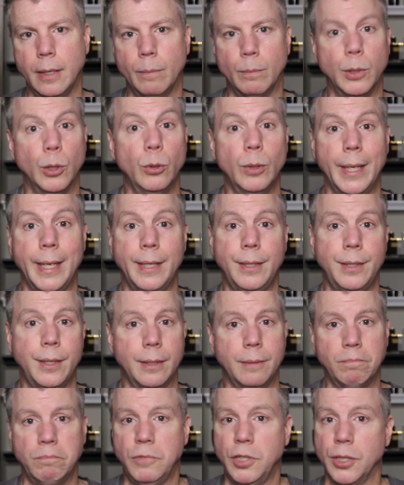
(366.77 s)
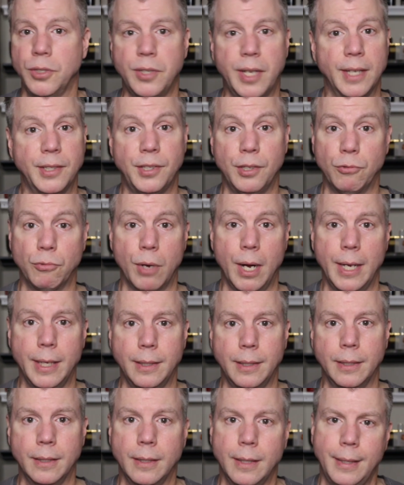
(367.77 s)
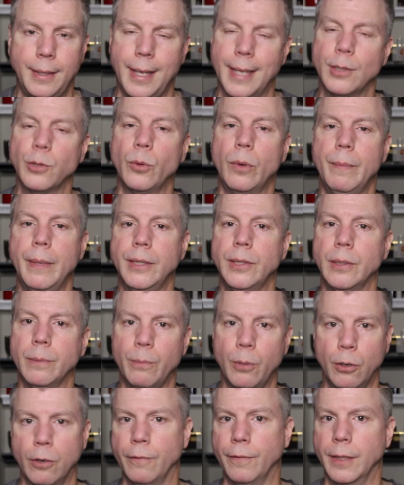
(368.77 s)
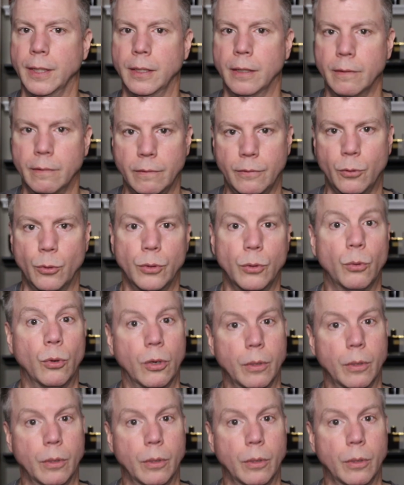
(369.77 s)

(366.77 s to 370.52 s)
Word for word: Blue Land just gets it right, and that's what makes it perfect for the